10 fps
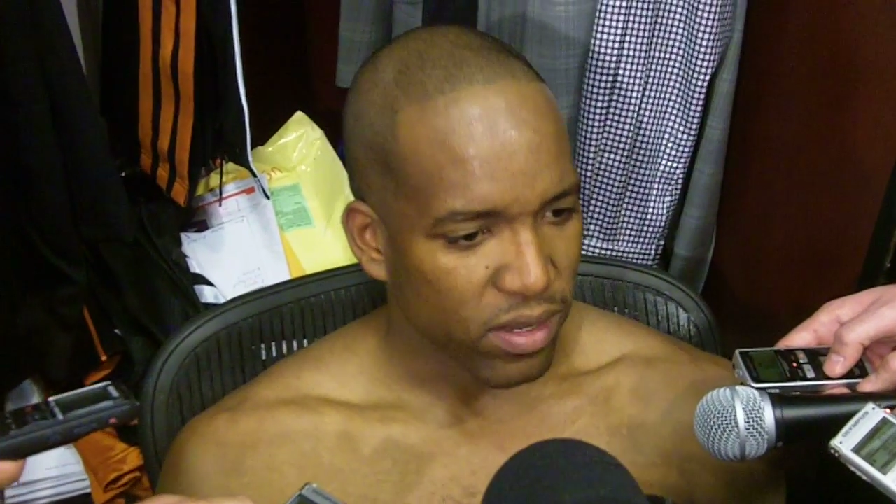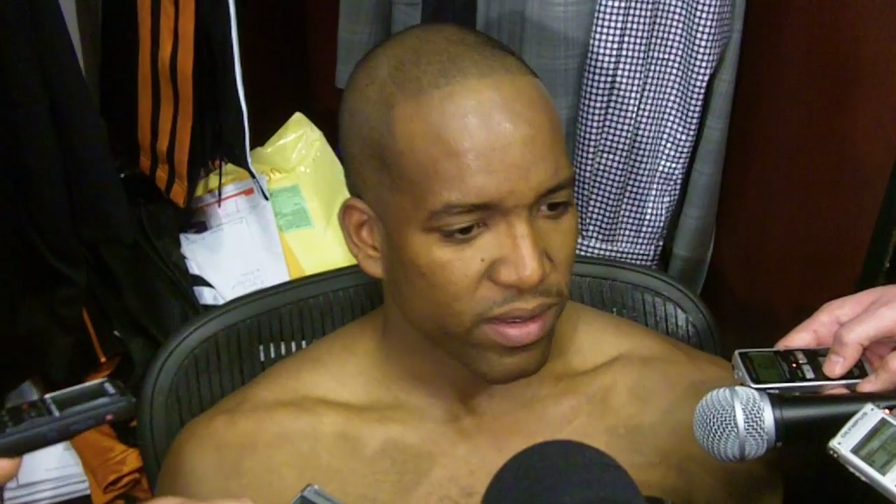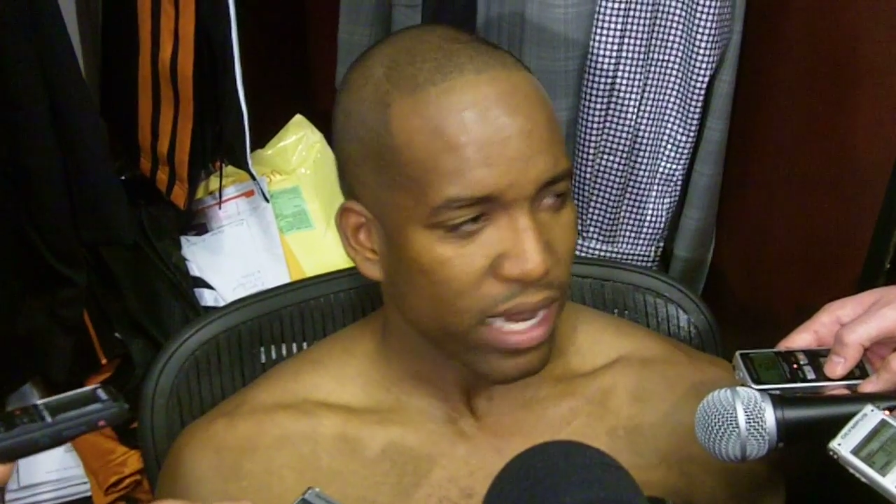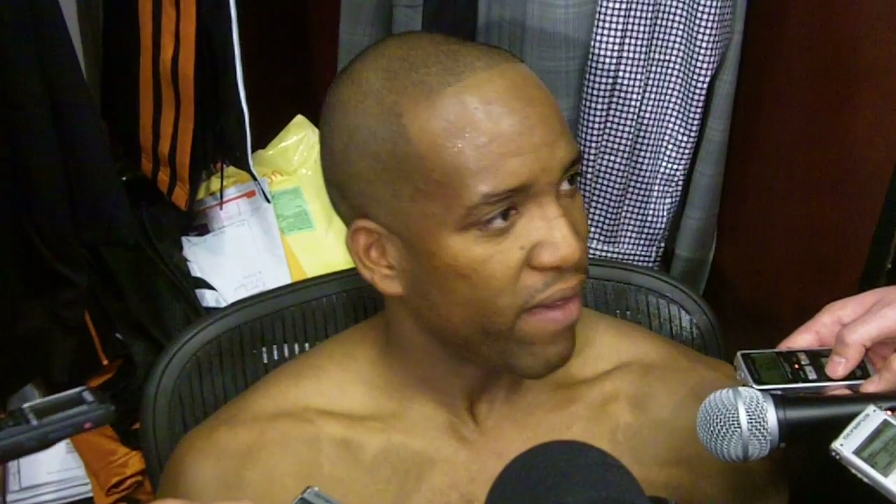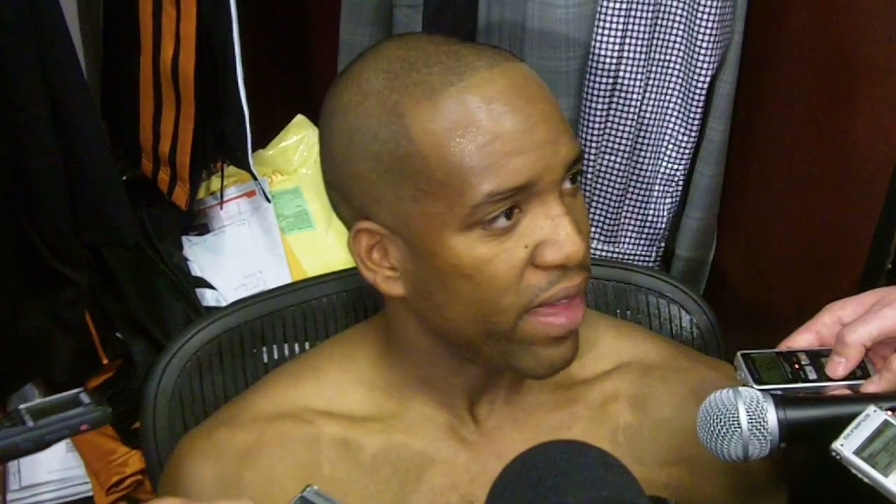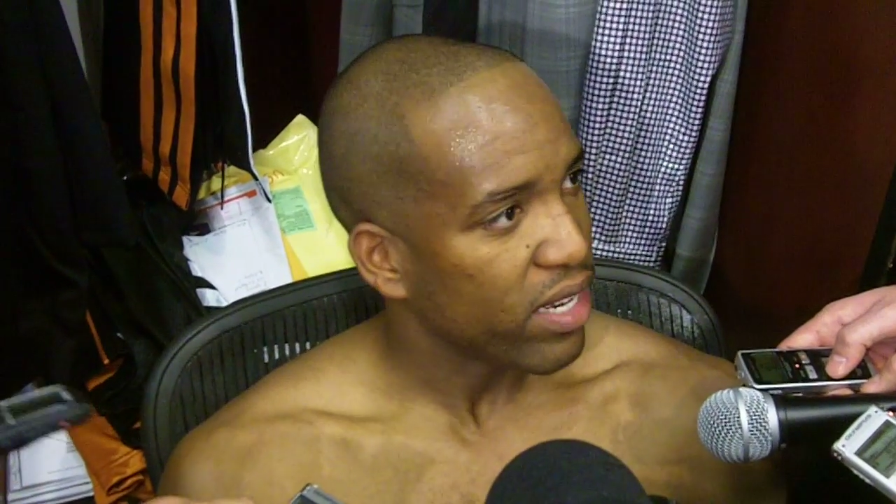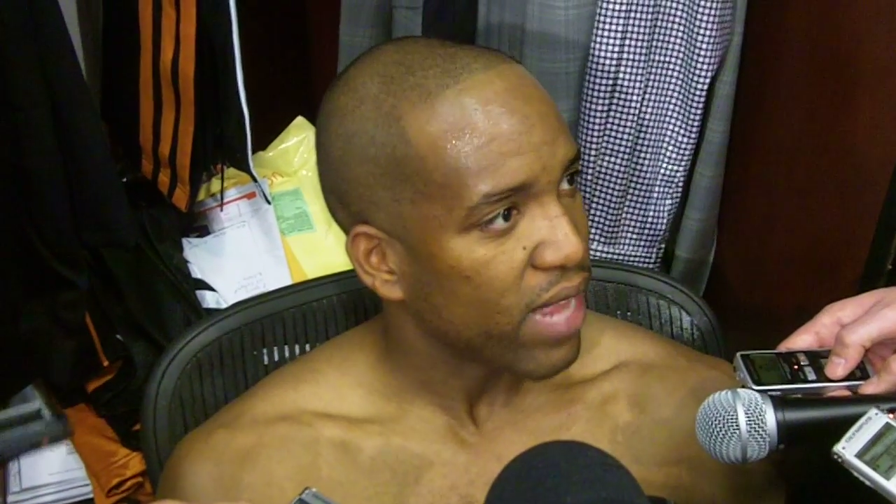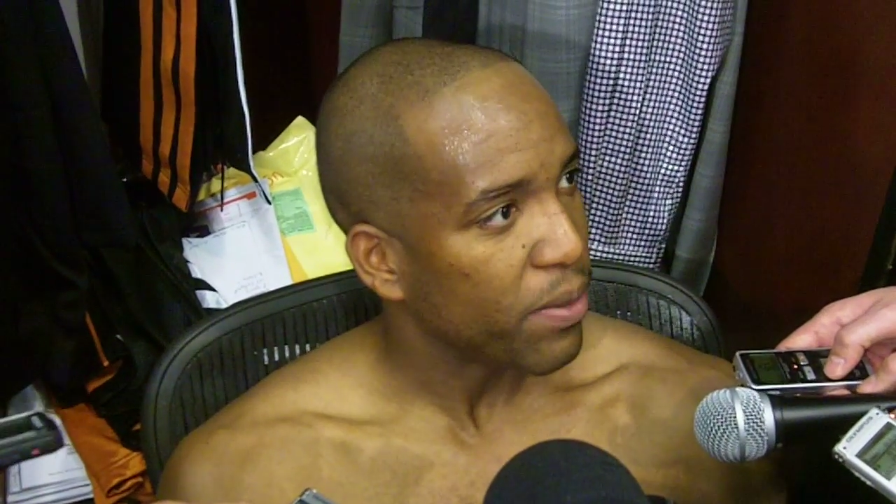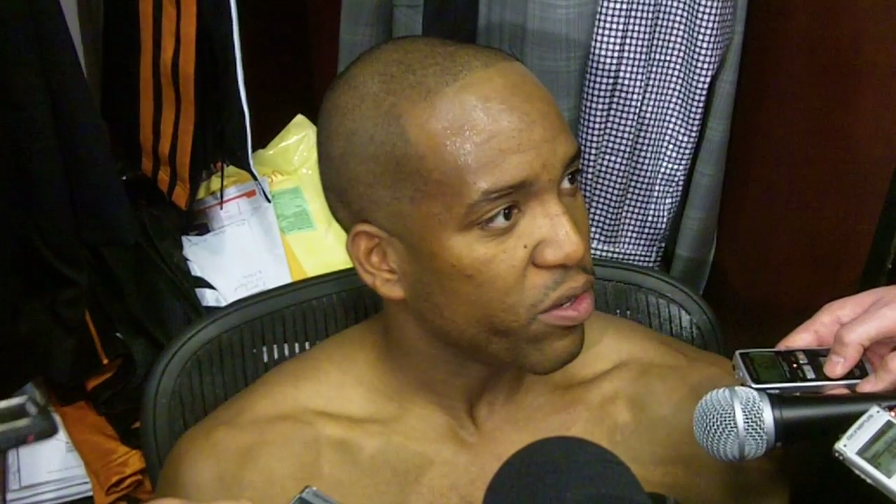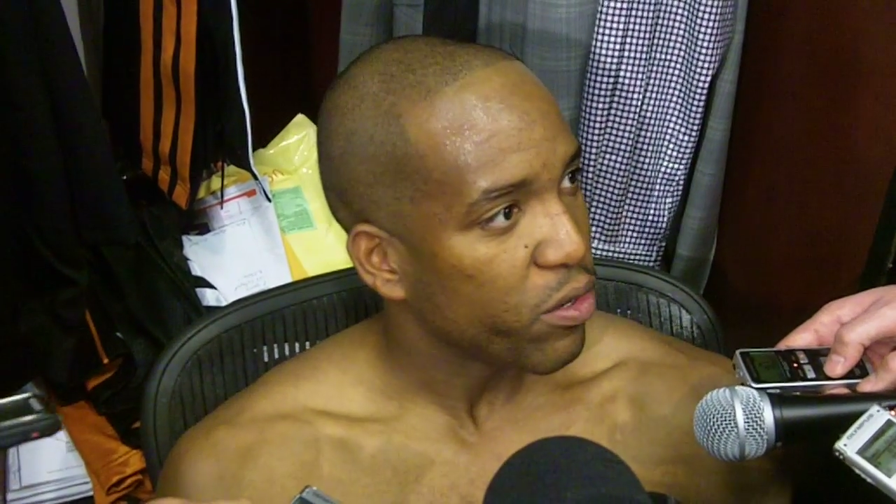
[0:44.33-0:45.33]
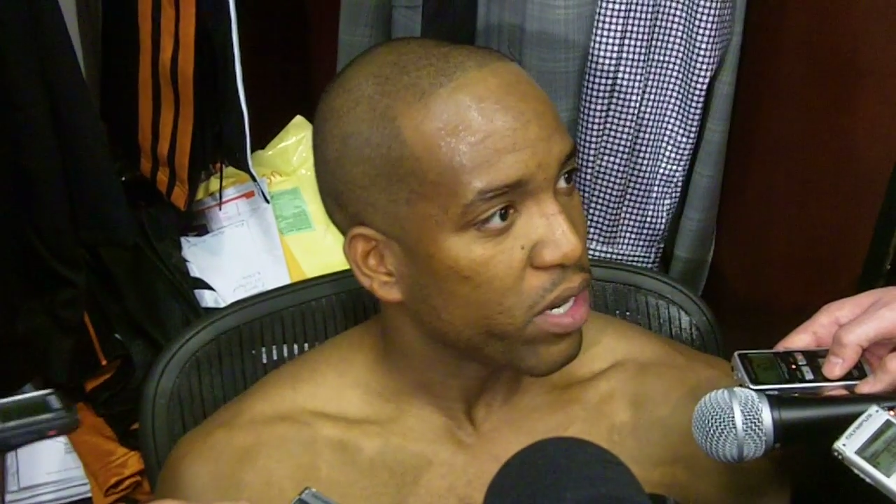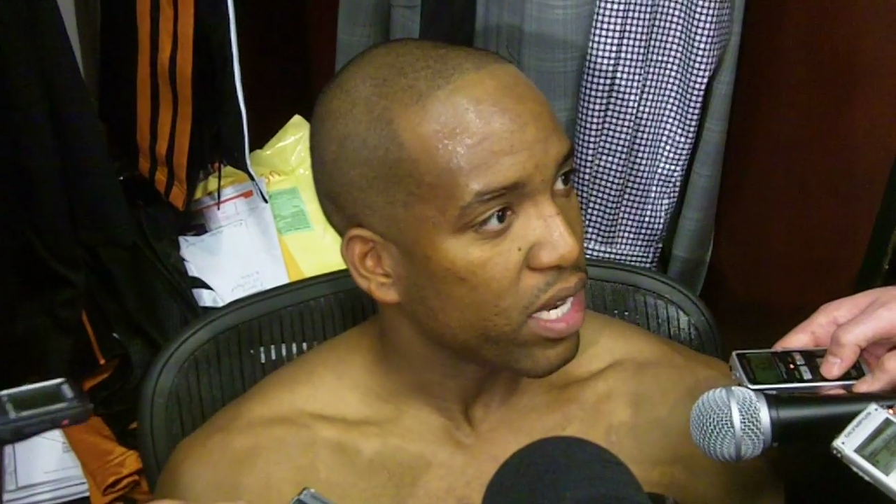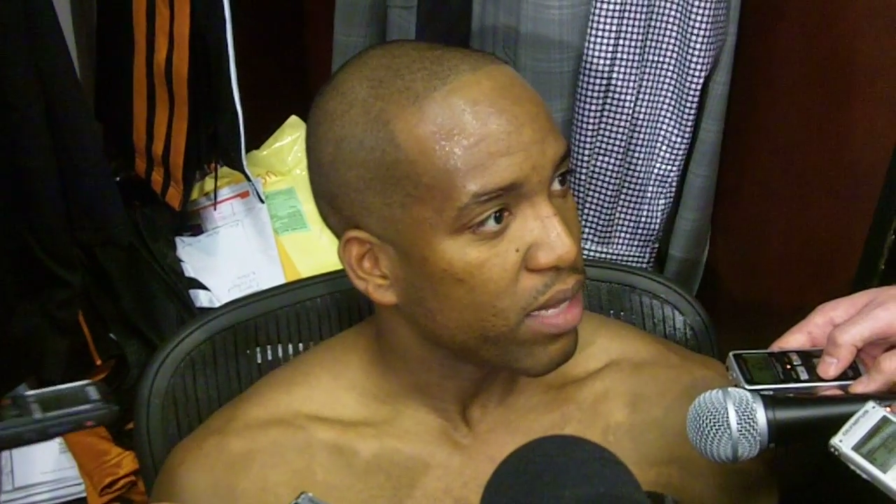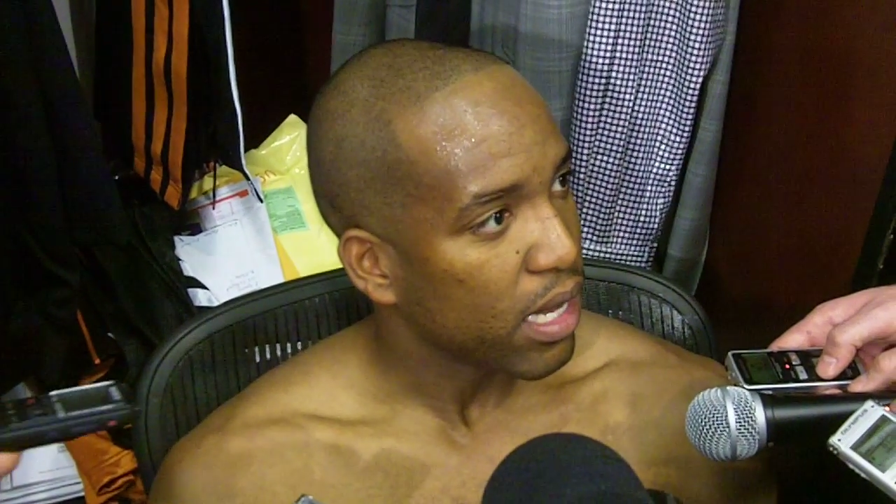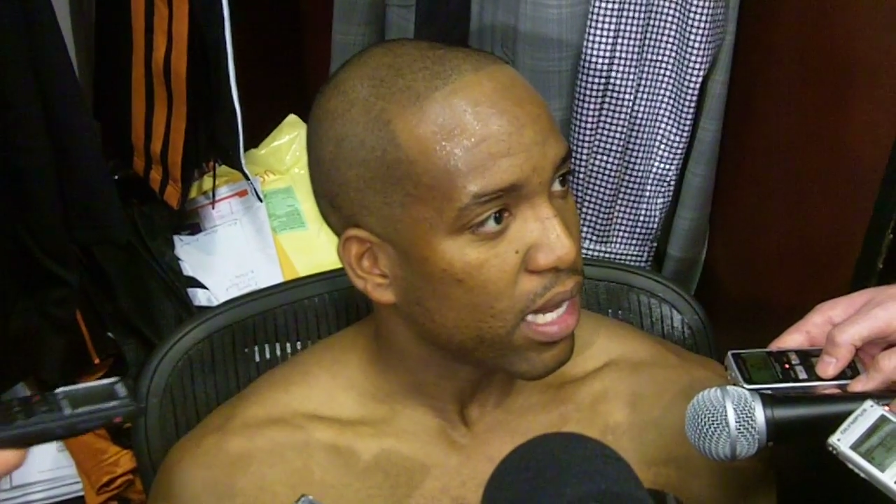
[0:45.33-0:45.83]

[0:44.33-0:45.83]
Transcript: i am just taking advantage of the opportunity.